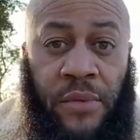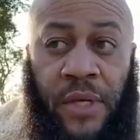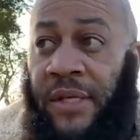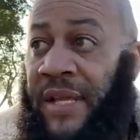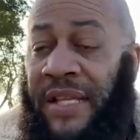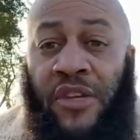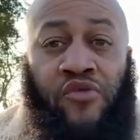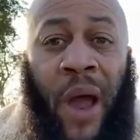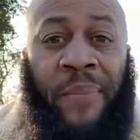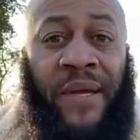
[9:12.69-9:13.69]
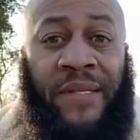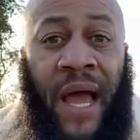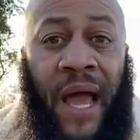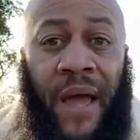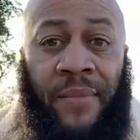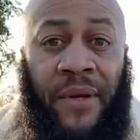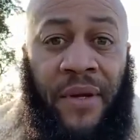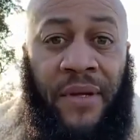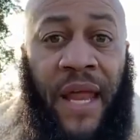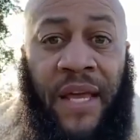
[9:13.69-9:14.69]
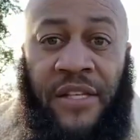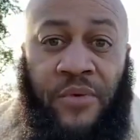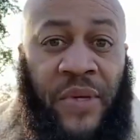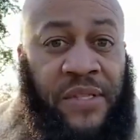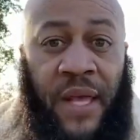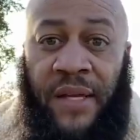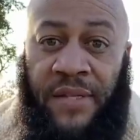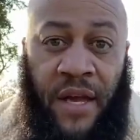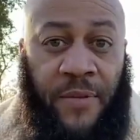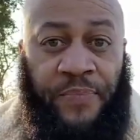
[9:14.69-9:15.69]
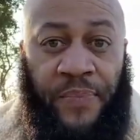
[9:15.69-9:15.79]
Because at the drop of the dime, they could switch things up.